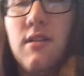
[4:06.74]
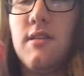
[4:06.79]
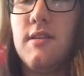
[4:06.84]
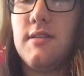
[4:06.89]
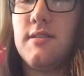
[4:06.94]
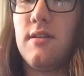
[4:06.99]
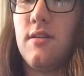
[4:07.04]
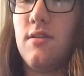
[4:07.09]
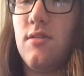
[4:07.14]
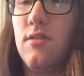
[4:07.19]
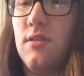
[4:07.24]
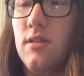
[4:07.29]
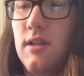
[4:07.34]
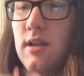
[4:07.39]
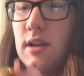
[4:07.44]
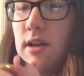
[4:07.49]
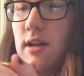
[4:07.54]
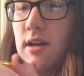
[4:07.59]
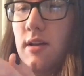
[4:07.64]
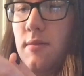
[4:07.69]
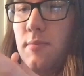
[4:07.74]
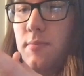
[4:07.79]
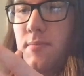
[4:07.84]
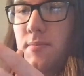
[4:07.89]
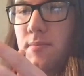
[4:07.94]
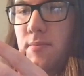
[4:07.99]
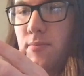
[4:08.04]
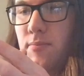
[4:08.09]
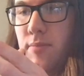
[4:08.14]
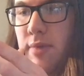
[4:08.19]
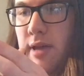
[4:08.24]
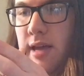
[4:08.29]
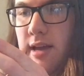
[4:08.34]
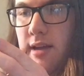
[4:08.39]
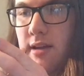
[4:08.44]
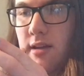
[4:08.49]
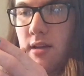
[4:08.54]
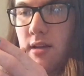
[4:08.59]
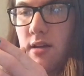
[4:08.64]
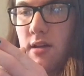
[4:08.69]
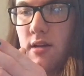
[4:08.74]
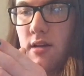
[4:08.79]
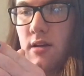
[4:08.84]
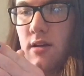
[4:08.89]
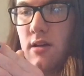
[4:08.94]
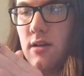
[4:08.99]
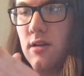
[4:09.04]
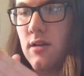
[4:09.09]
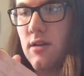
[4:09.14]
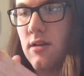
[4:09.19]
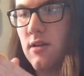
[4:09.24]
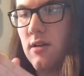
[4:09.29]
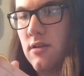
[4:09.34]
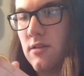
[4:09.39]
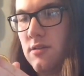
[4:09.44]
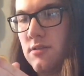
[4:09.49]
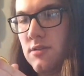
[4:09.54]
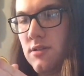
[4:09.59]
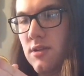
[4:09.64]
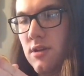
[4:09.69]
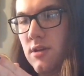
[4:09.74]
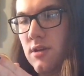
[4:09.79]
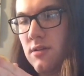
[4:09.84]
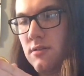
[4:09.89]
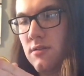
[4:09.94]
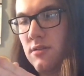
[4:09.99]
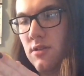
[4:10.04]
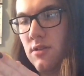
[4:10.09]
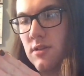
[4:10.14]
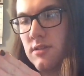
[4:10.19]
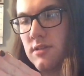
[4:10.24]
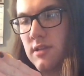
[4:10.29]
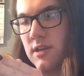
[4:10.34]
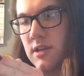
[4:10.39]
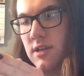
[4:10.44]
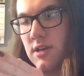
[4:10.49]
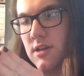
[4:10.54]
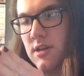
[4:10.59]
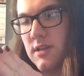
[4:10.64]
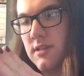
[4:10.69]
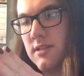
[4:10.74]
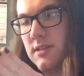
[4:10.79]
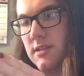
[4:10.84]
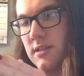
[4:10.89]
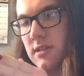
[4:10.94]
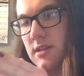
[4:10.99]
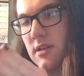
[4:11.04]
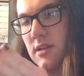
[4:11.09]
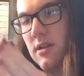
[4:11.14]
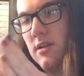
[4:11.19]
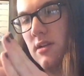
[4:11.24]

this little uh, peg. So it looks like you just